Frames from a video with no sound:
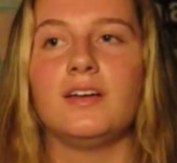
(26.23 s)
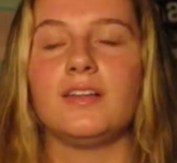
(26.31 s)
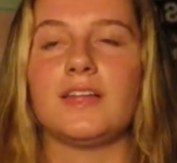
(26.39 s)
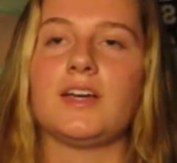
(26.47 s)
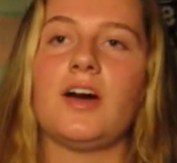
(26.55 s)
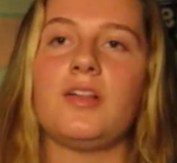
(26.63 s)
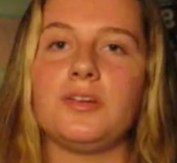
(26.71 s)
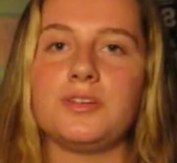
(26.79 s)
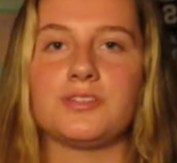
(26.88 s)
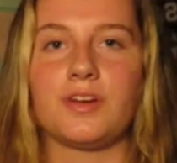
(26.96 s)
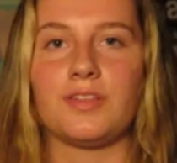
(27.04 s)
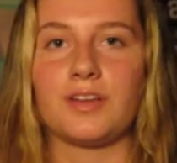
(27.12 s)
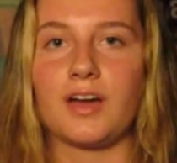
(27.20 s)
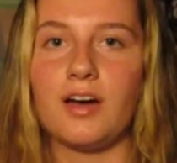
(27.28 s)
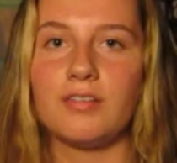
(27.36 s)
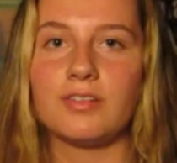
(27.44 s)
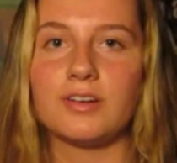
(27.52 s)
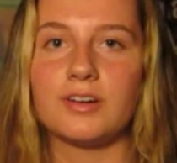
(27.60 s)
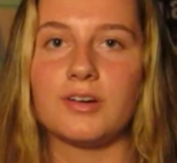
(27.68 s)
like colors are on the
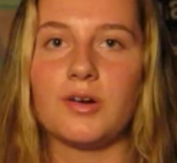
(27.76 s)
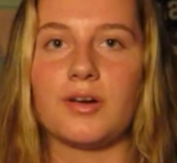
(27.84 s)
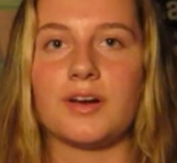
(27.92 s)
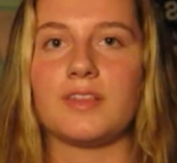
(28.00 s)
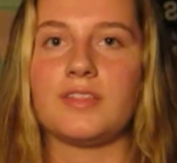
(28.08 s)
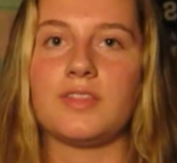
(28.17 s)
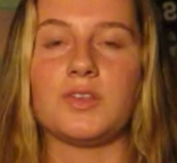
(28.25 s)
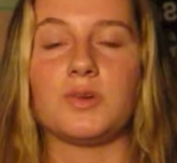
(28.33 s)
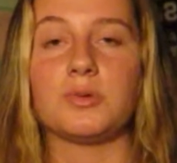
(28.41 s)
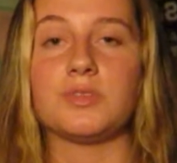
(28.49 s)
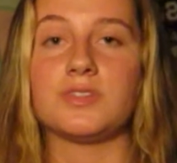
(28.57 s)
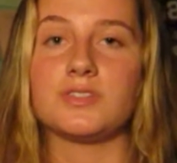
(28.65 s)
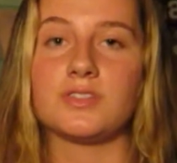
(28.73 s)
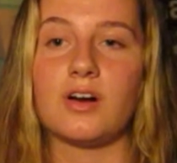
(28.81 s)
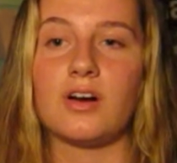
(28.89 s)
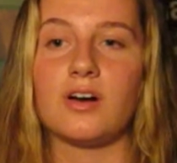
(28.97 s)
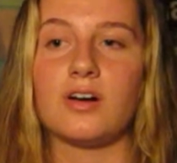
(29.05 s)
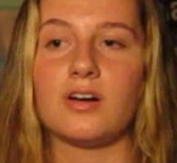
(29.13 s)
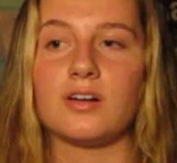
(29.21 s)
cover or anything to do with the
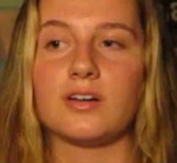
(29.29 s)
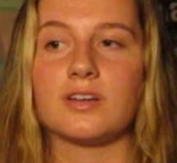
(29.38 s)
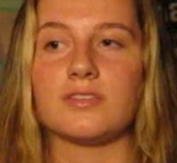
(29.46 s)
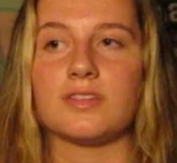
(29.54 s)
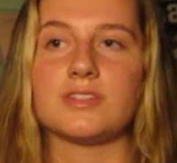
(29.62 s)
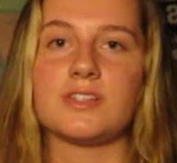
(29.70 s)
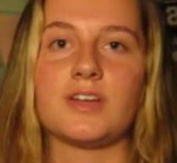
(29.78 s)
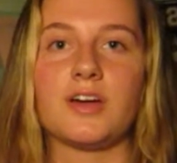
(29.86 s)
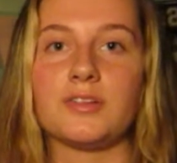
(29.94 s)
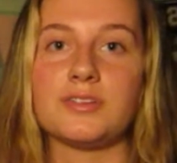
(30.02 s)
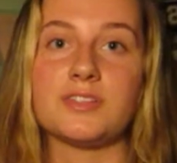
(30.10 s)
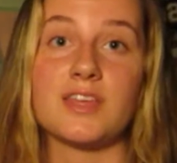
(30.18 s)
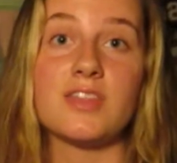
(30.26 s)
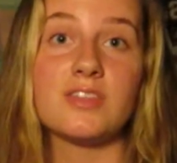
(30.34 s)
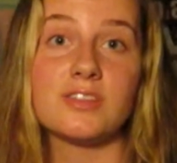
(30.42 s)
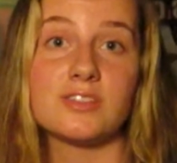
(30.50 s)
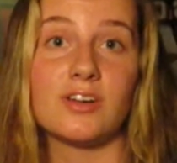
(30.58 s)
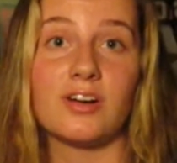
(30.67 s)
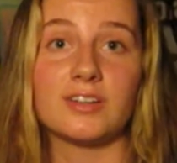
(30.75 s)
song, if there's any colors in the
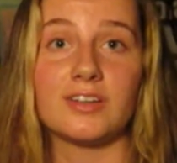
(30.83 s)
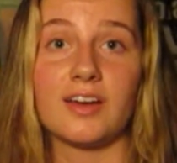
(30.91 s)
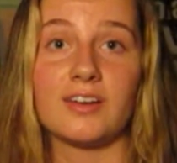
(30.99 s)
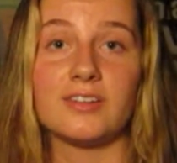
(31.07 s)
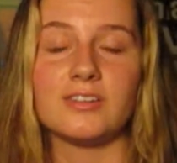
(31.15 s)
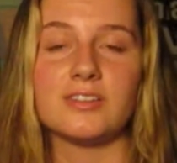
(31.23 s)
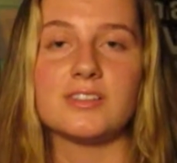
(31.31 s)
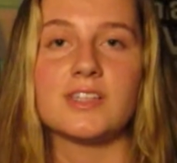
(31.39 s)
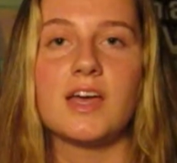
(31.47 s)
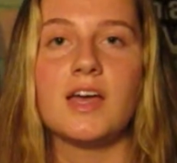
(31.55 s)
song titles,